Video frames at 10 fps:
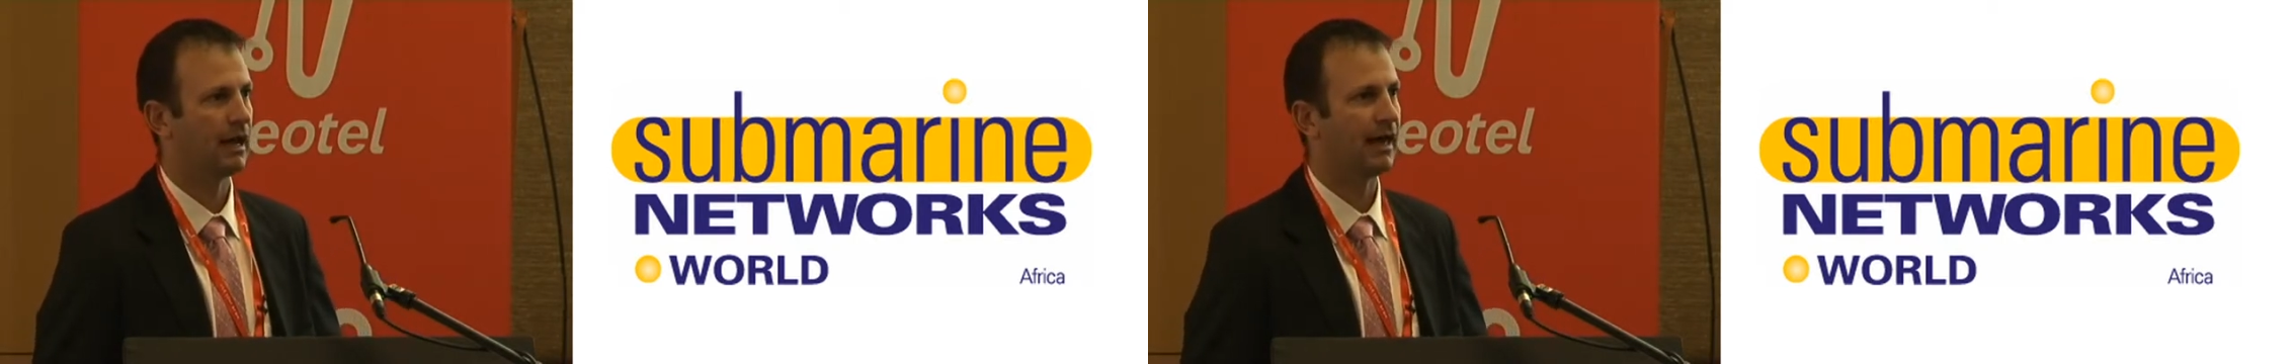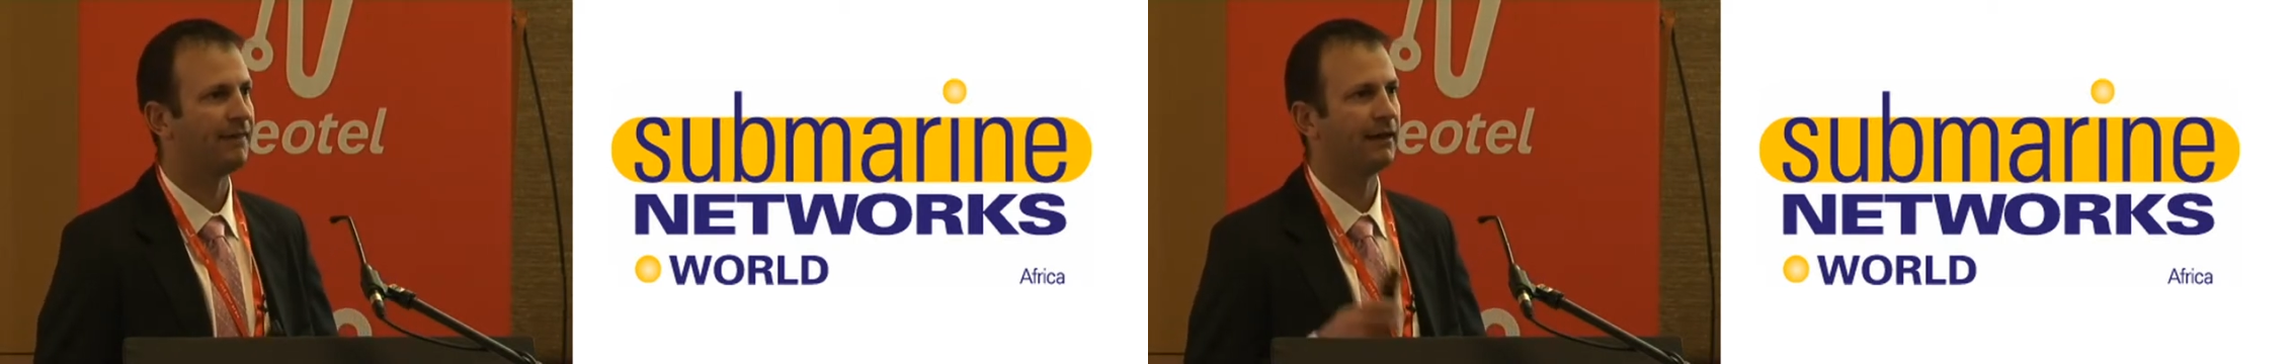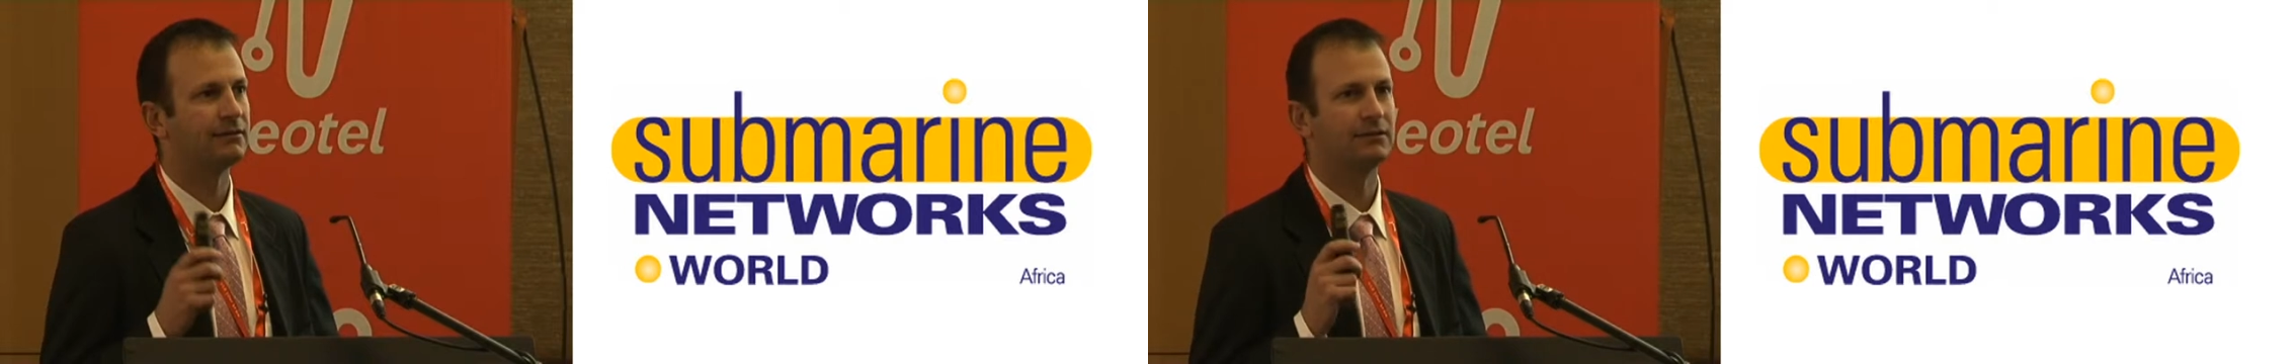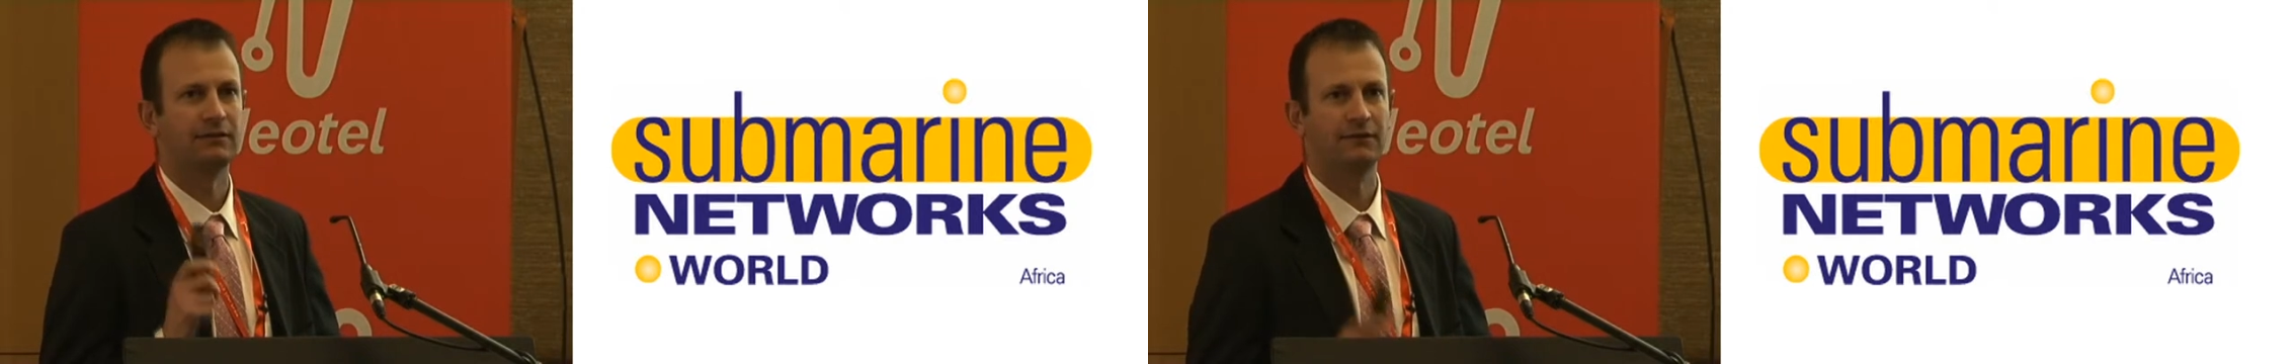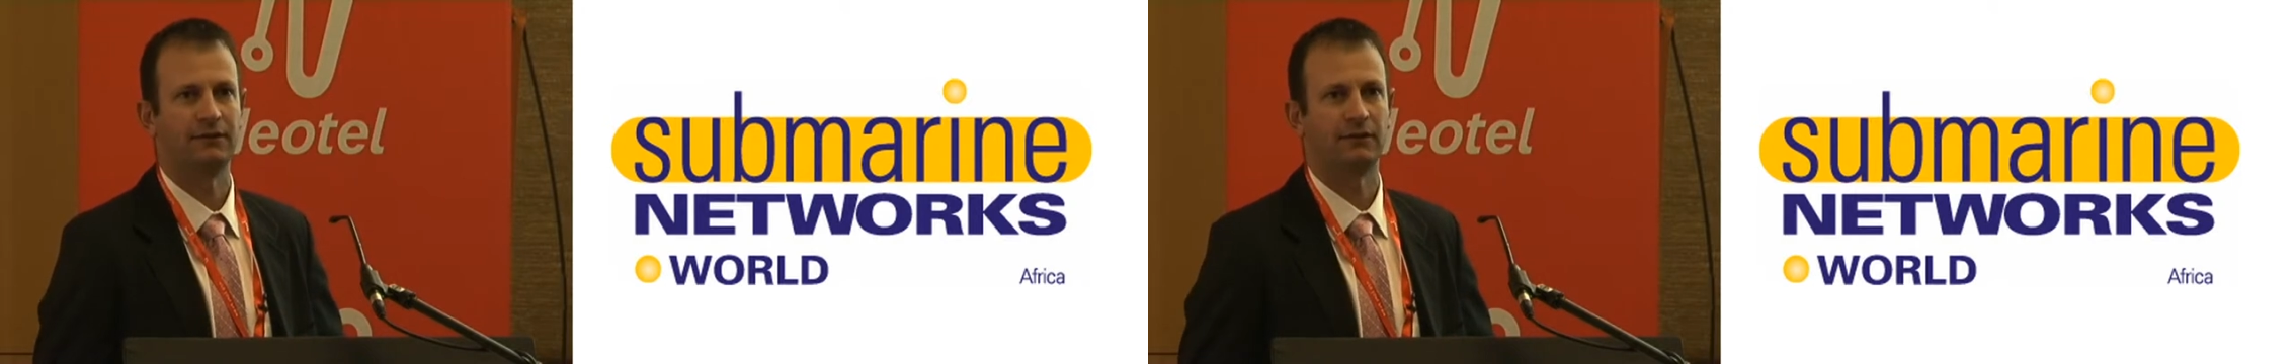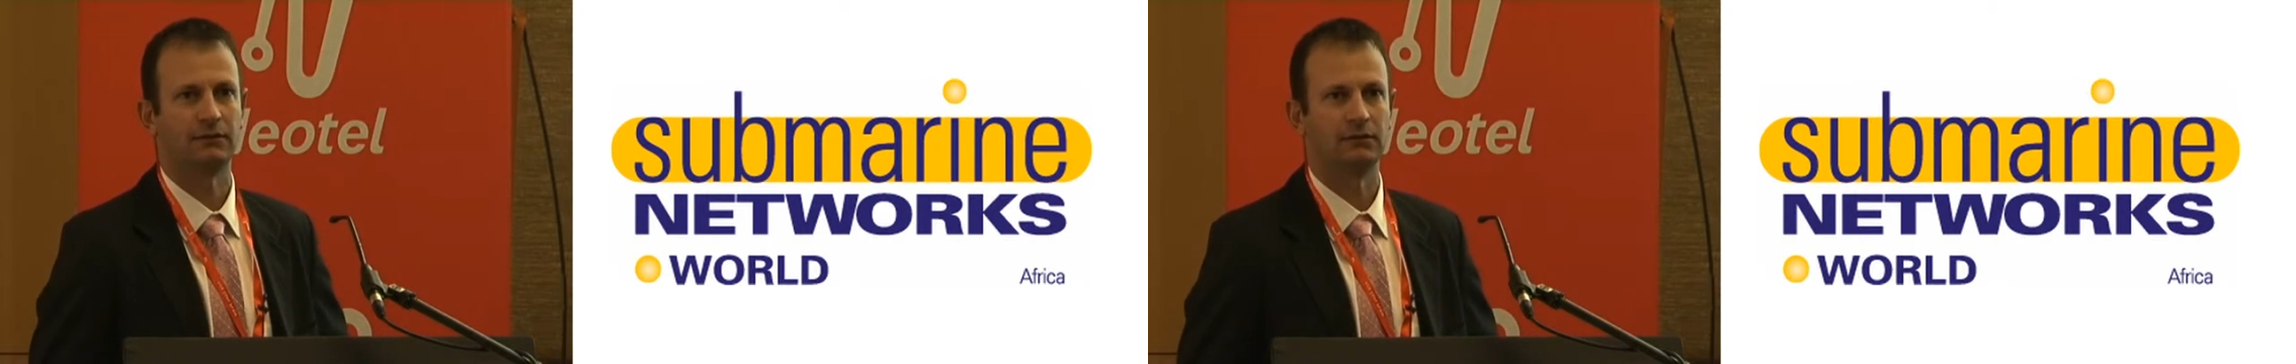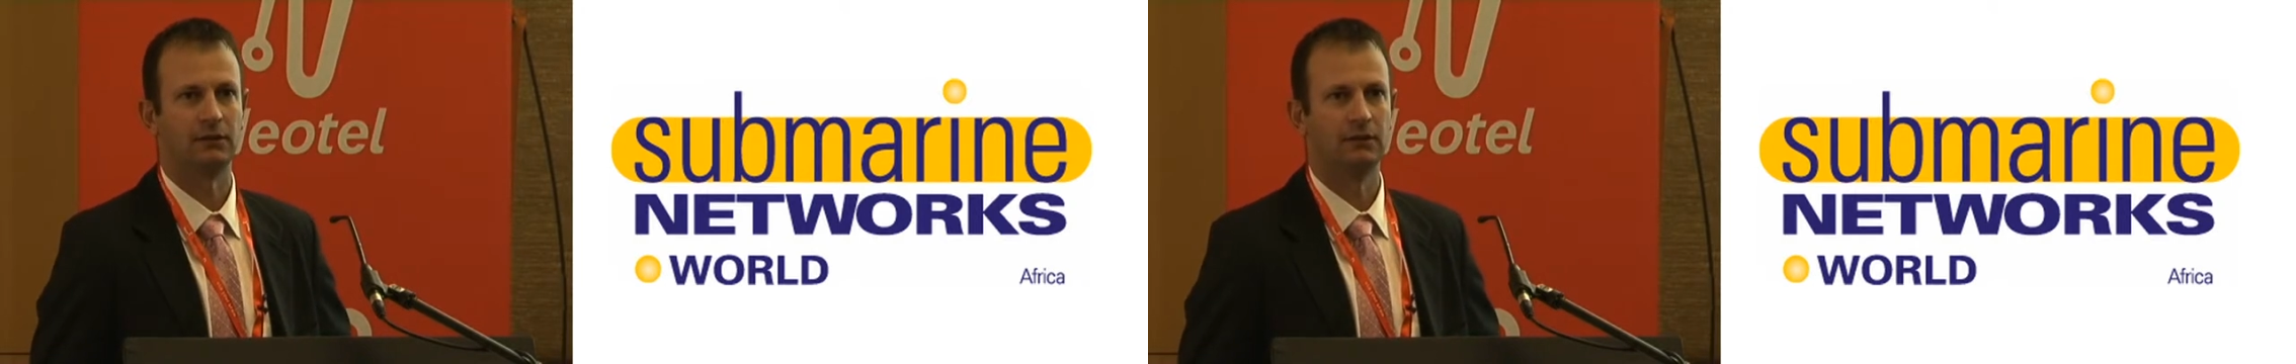And that is significant.